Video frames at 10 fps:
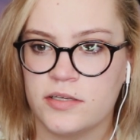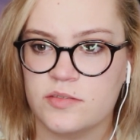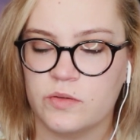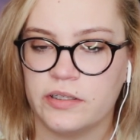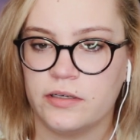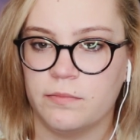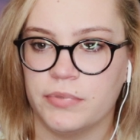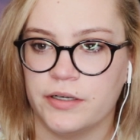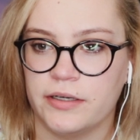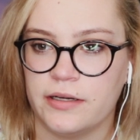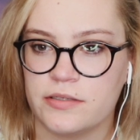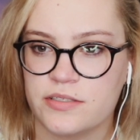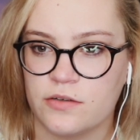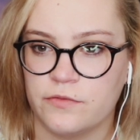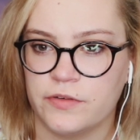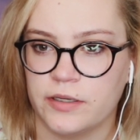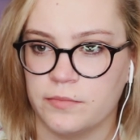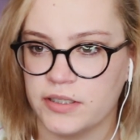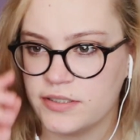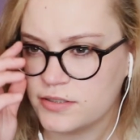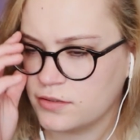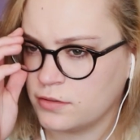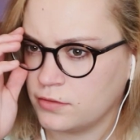He's willing to burn down his whole fucking place.